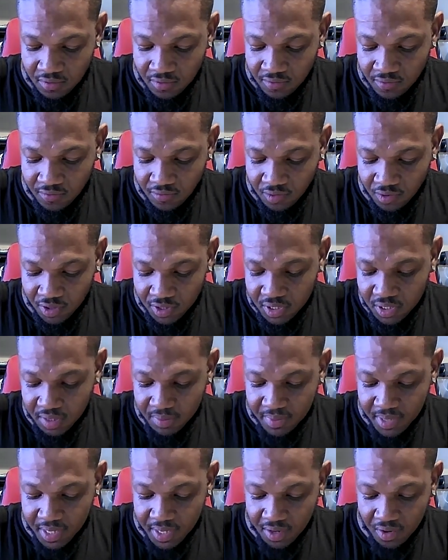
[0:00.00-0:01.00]
force them
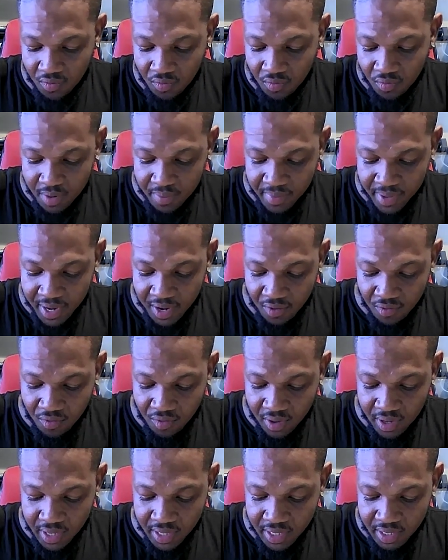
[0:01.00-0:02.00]
in there one by
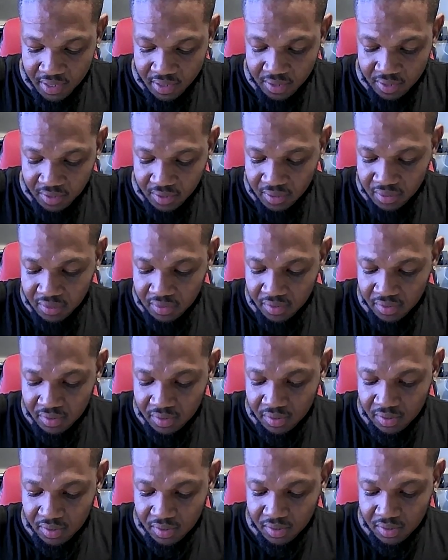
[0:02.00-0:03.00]
one.
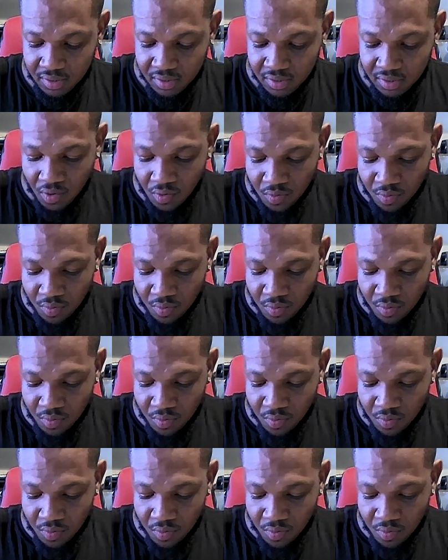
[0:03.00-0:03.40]
Oh,